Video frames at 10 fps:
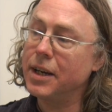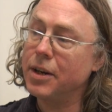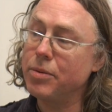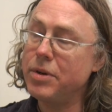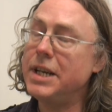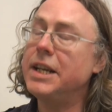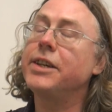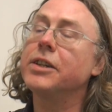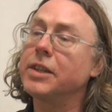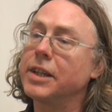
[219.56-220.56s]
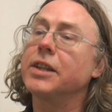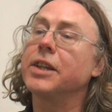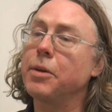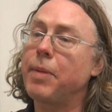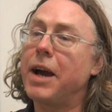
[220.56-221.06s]
a really good thing to
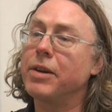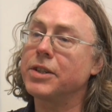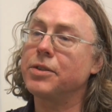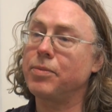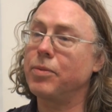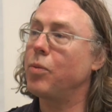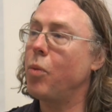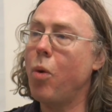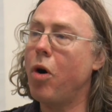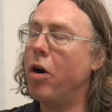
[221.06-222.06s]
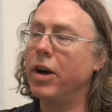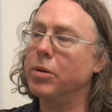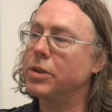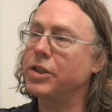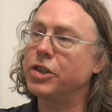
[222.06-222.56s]
think about is this
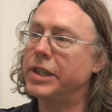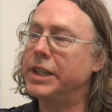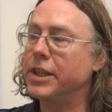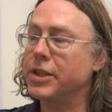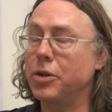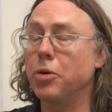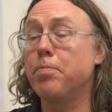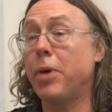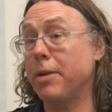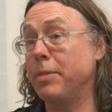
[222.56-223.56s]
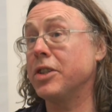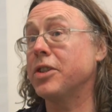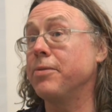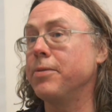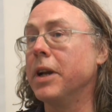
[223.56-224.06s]
wild genius called
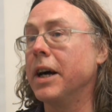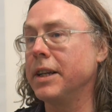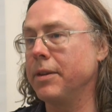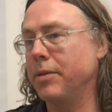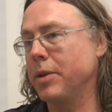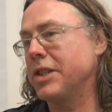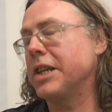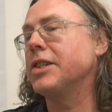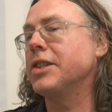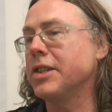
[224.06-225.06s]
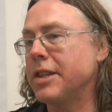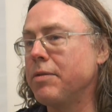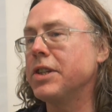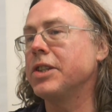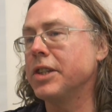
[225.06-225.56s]
Buckminster Fuller in the 60s
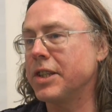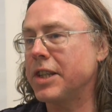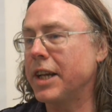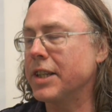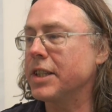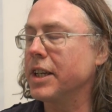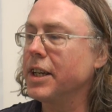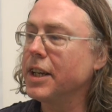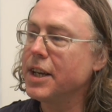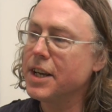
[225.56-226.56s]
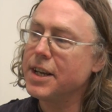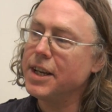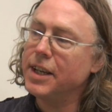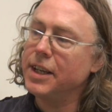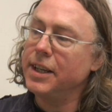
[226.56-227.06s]
and 70s in the States.
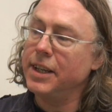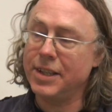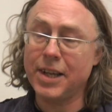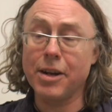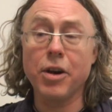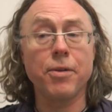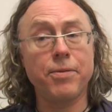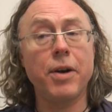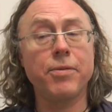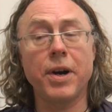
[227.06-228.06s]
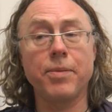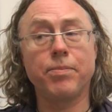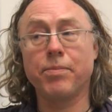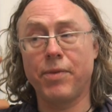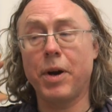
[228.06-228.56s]
He said a lot of very,
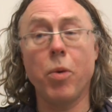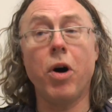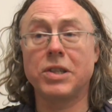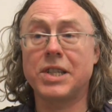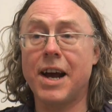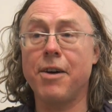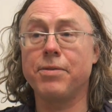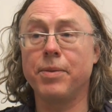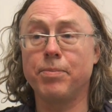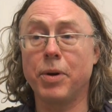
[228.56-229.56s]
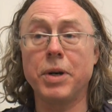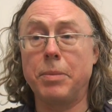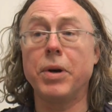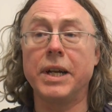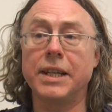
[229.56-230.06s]
very wild stuff, but really
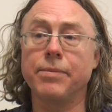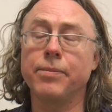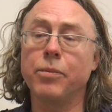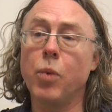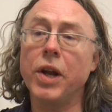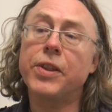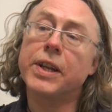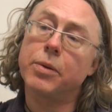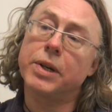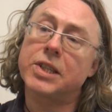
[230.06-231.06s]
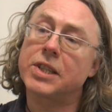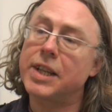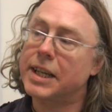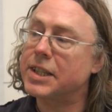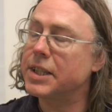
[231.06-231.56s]
brilliant. And one thing that really
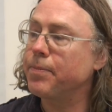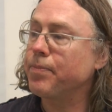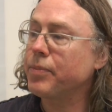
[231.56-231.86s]
sticks,